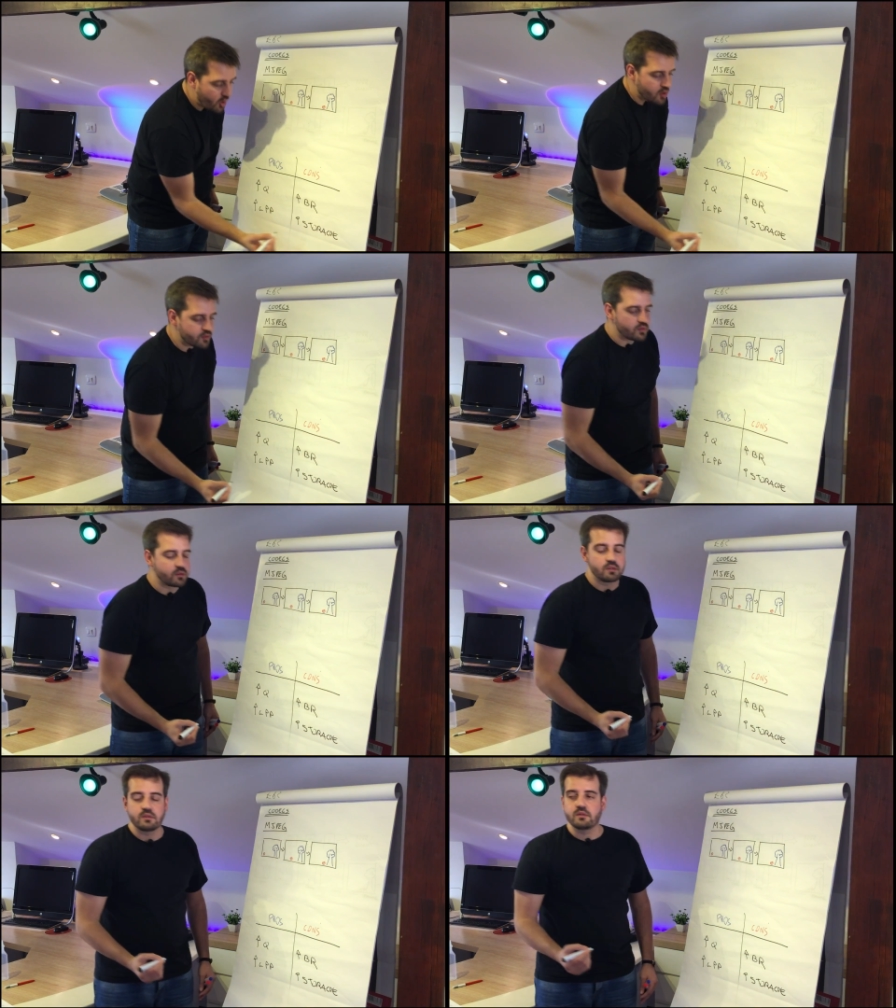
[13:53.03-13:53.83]
lot,
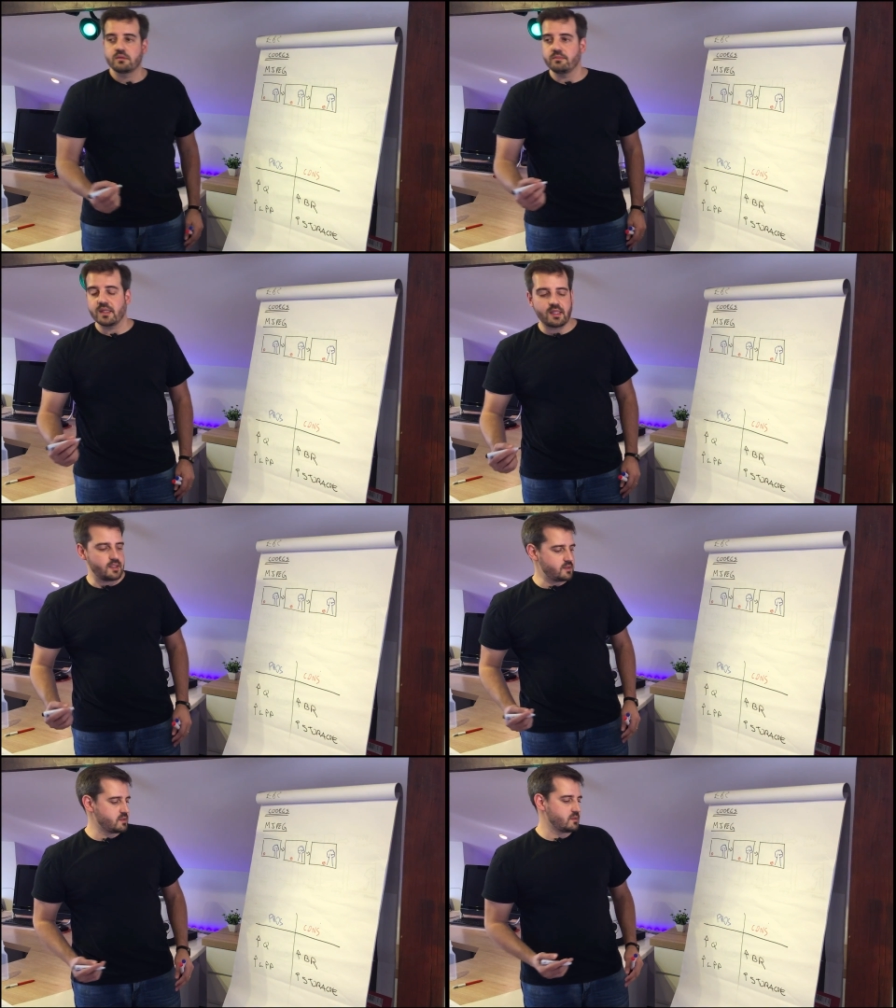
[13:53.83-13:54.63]

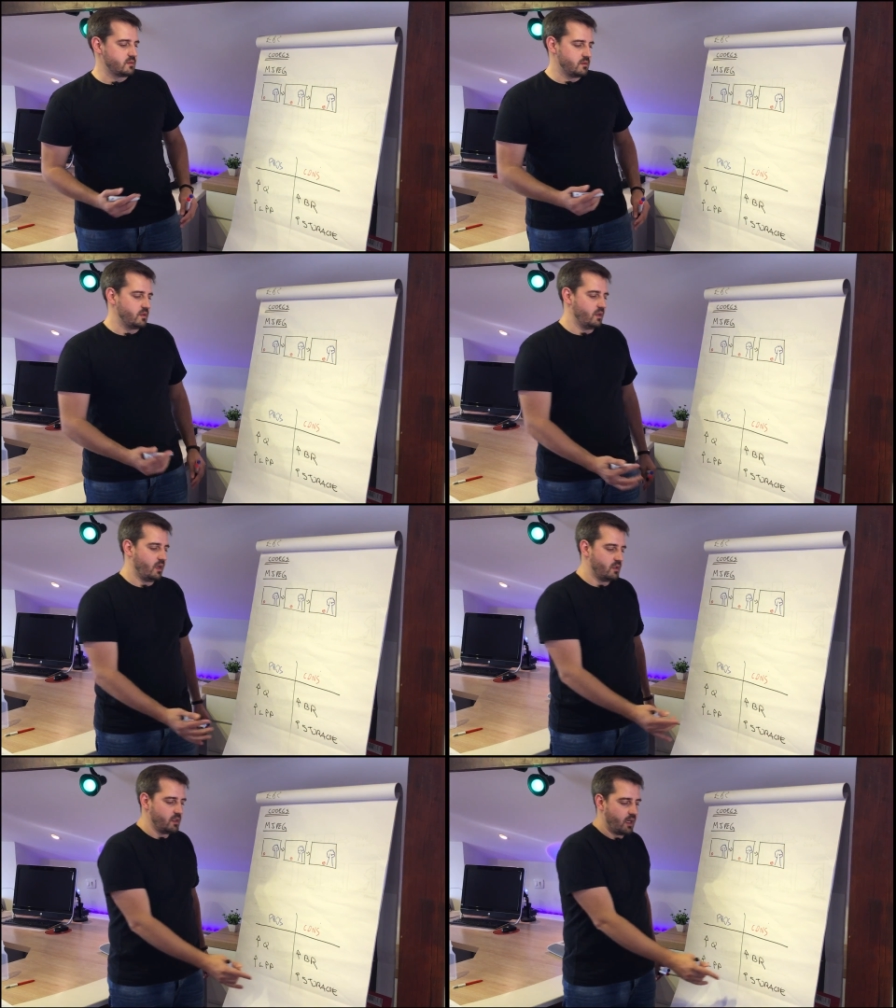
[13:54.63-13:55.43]
because
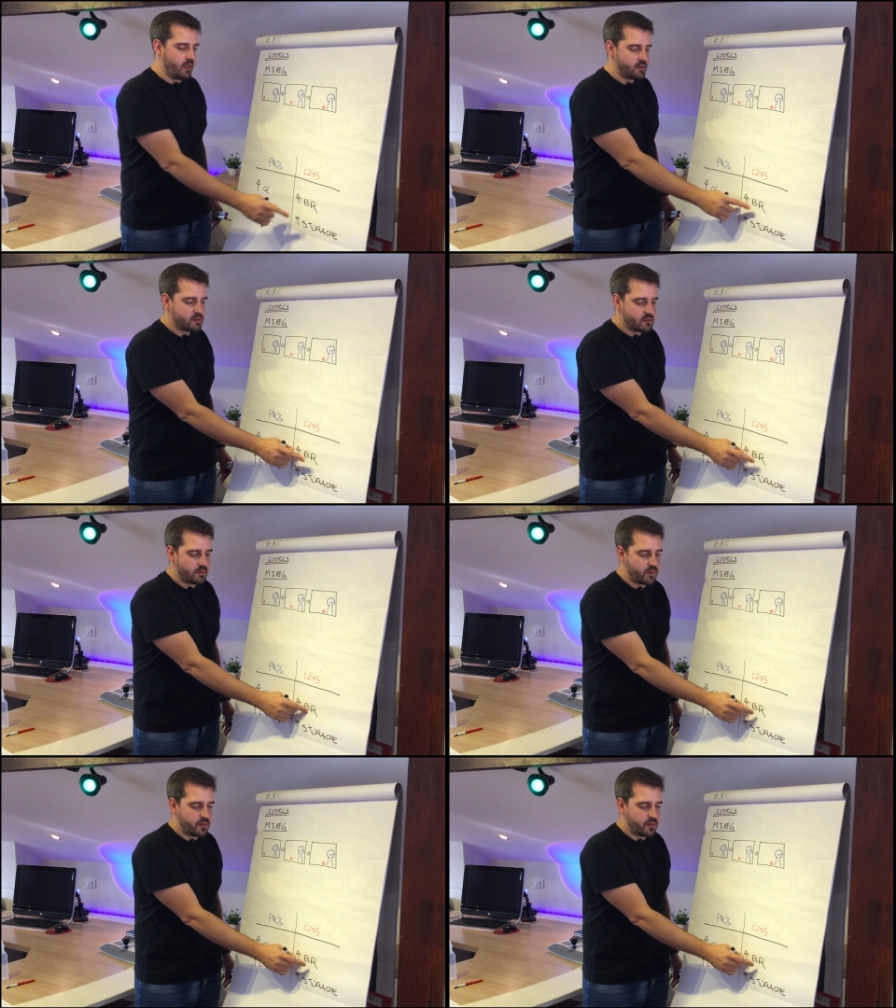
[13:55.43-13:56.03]
the highest is the